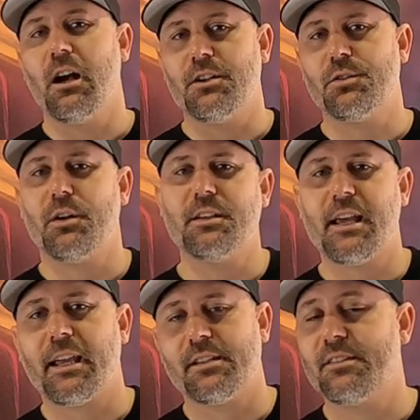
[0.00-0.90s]
I just wanted
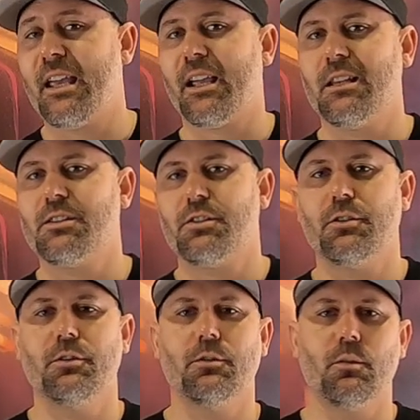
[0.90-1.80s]
to take a second
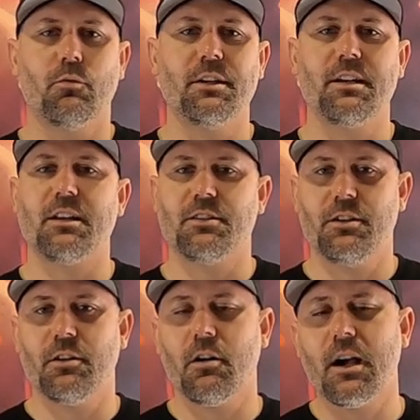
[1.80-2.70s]
to reach out
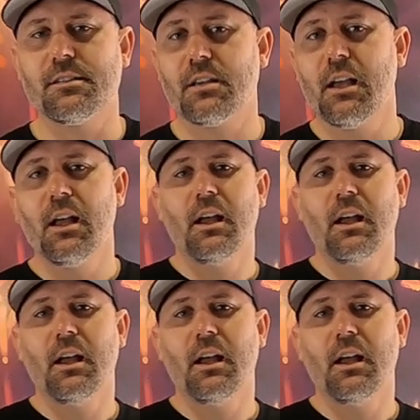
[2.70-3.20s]
to you guys.